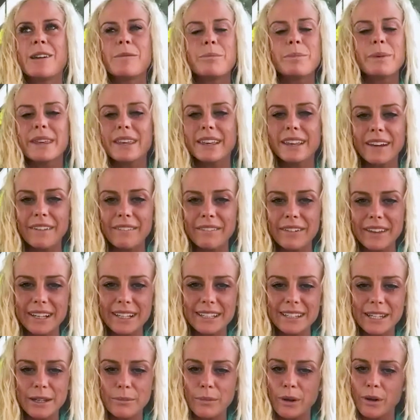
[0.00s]
being a
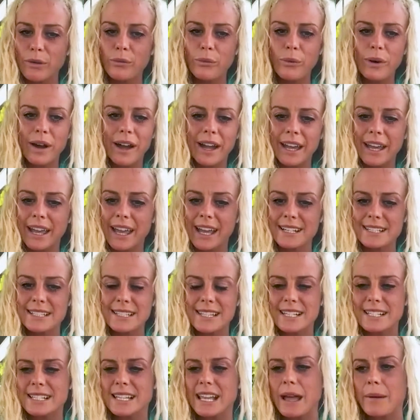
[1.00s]
victim of why has
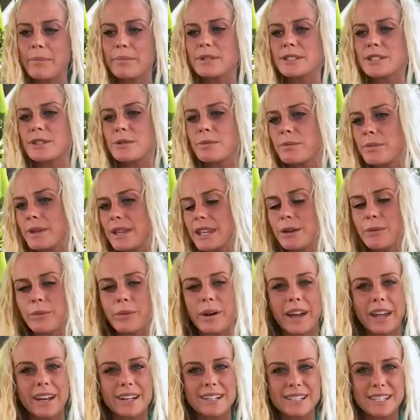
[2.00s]
this happened to me?
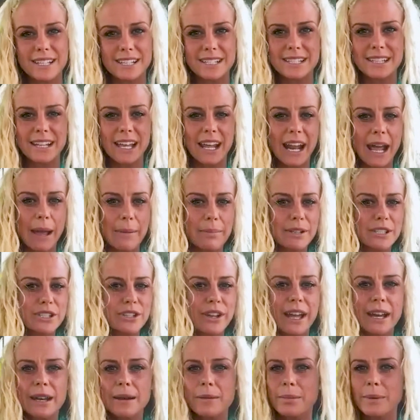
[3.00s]
Why does this not happen
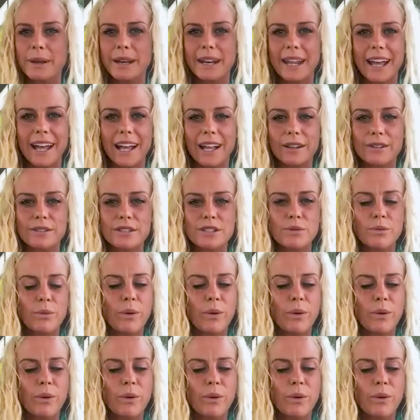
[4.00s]
to anybody else?